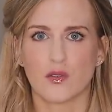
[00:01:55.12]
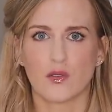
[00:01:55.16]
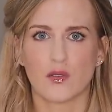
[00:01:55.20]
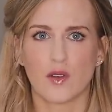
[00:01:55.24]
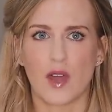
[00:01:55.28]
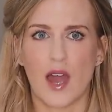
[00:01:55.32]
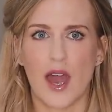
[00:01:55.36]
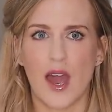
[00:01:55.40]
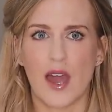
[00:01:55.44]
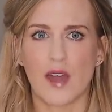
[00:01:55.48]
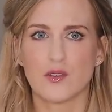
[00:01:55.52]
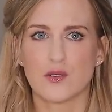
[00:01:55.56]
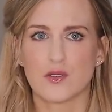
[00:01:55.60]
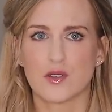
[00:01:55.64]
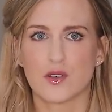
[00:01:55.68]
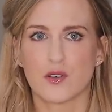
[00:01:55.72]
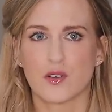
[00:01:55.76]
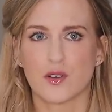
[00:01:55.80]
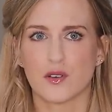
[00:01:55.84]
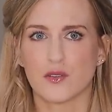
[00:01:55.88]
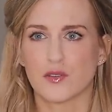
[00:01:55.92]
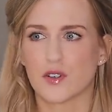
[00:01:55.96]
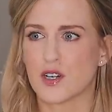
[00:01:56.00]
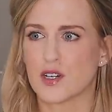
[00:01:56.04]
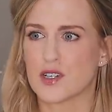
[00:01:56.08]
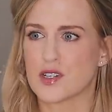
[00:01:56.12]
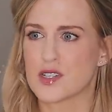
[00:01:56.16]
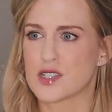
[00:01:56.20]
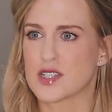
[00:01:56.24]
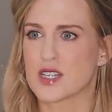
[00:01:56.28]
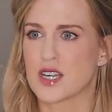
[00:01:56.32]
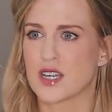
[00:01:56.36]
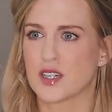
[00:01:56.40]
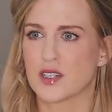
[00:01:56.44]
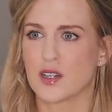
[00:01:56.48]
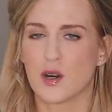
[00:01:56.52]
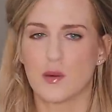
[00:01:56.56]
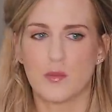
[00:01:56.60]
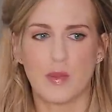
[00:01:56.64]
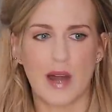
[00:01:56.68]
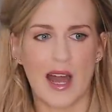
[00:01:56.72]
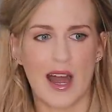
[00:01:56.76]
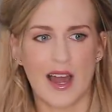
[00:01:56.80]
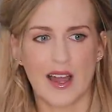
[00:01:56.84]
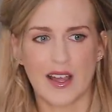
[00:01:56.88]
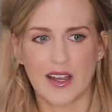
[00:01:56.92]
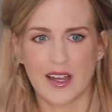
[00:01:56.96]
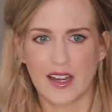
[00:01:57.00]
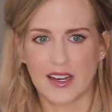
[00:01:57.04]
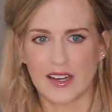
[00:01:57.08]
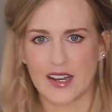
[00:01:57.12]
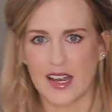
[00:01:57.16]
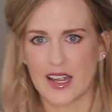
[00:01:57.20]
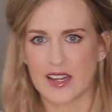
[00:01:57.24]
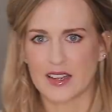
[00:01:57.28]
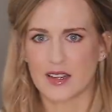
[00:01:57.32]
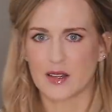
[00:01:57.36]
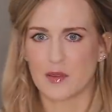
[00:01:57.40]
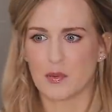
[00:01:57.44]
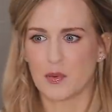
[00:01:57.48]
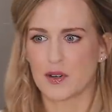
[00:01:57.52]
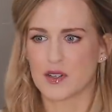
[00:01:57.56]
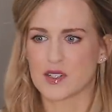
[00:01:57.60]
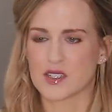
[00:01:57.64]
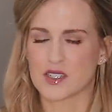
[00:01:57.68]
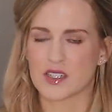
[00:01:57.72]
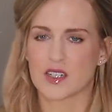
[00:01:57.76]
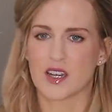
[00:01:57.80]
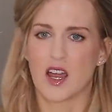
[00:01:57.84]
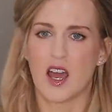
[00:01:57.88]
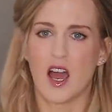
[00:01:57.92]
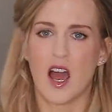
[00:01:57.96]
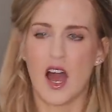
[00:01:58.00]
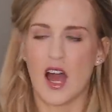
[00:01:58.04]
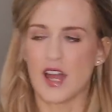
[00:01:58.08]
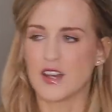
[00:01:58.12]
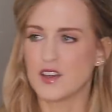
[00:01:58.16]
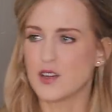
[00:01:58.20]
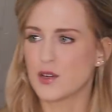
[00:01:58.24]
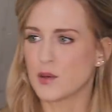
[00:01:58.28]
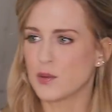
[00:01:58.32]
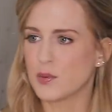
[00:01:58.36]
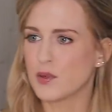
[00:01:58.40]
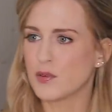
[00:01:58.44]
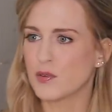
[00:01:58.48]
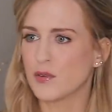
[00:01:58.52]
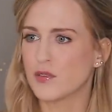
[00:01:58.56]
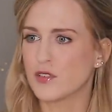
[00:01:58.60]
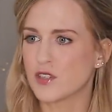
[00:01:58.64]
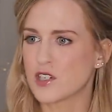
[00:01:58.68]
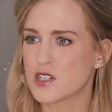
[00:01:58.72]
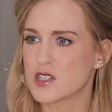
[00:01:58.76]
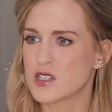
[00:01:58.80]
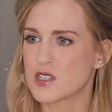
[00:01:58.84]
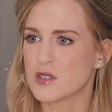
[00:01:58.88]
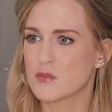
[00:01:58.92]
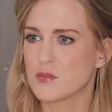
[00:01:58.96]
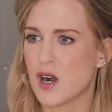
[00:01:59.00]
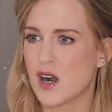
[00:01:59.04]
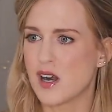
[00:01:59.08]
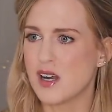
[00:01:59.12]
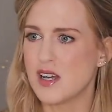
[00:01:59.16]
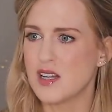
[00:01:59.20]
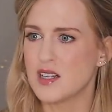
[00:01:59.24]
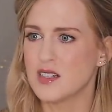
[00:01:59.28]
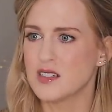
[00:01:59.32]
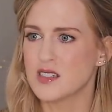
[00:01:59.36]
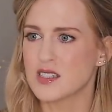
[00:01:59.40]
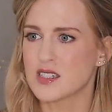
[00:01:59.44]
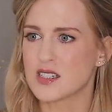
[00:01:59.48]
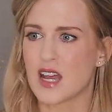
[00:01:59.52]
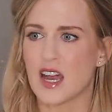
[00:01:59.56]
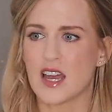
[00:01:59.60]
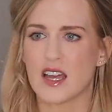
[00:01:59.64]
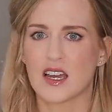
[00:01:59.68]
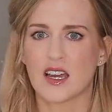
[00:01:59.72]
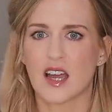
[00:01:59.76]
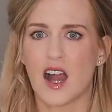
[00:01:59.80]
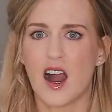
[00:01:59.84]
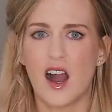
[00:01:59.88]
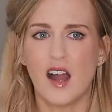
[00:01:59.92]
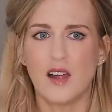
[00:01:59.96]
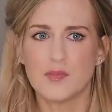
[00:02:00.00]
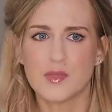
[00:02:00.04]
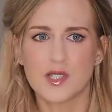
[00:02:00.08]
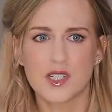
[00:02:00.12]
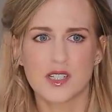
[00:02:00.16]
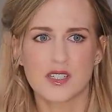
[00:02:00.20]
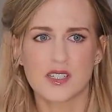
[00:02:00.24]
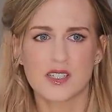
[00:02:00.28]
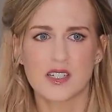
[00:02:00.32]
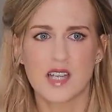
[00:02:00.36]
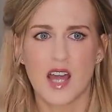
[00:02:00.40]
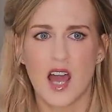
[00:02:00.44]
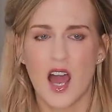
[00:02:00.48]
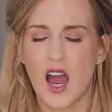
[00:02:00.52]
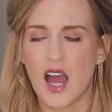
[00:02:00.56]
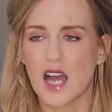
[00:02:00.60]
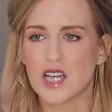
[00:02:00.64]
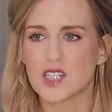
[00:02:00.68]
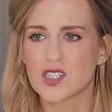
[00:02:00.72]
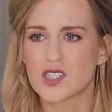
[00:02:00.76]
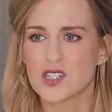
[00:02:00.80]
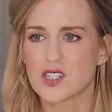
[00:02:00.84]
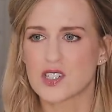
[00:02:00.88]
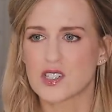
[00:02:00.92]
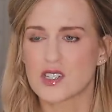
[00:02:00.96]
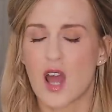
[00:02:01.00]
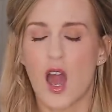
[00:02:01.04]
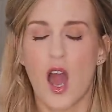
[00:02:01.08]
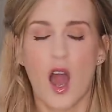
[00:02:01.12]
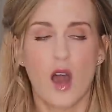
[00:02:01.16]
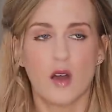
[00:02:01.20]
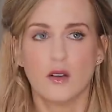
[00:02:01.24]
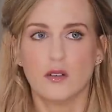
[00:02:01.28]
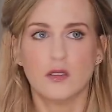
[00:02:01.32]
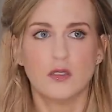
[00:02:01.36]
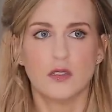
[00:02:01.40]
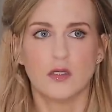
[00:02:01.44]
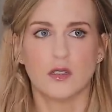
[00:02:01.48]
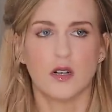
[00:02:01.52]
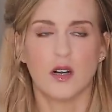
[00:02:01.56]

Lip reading: how to reverse and go back and let the person, and you could be reversing miles. Like, I'm just, it's just, ugh,